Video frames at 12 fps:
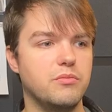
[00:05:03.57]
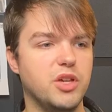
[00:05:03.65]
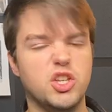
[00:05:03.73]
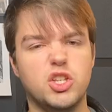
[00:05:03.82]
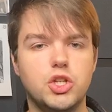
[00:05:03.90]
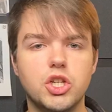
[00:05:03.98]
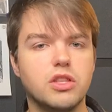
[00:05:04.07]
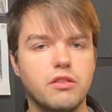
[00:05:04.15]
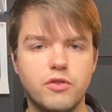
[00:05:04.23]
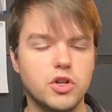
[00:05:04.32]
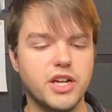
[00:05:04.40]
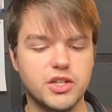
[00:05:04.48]
because it's just the
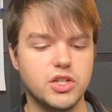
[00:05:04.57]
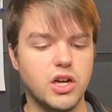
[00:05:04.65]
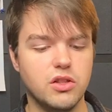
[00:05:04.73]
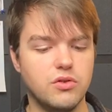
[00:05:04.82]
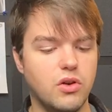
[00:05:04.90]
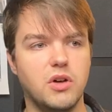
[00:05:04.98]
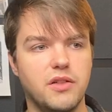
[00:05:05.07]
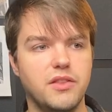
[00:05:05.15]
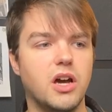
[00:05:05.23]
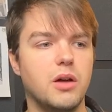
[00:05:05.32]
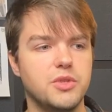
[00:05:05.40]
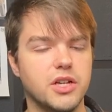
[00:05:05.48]
vertex color on
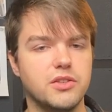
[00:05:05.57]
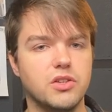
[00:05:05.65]
the object.